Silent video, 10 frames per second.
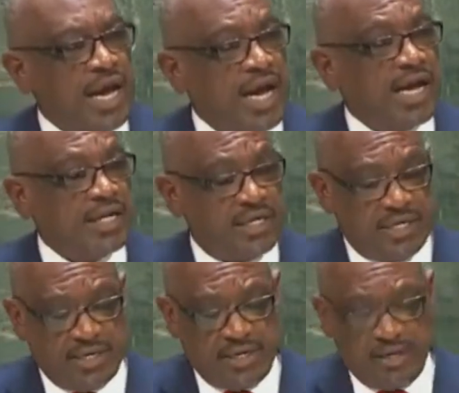and
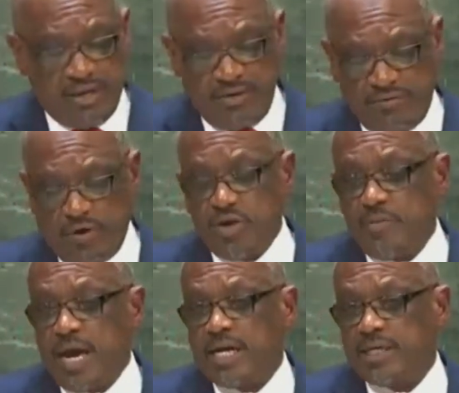for
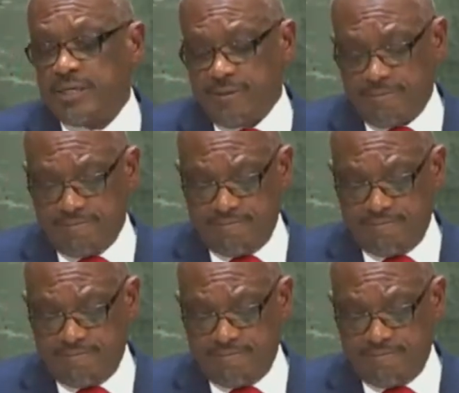humanity.